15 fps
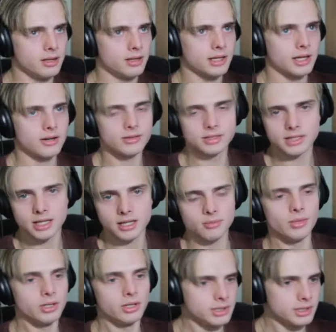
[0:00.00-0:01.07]
Like I was
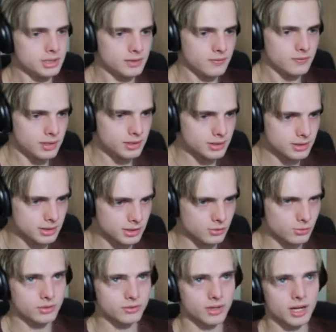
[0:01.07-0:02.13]
saying, millions of years, because
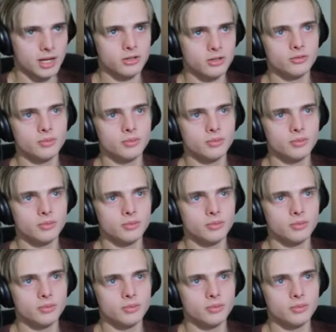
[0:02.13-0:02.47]
it would have had to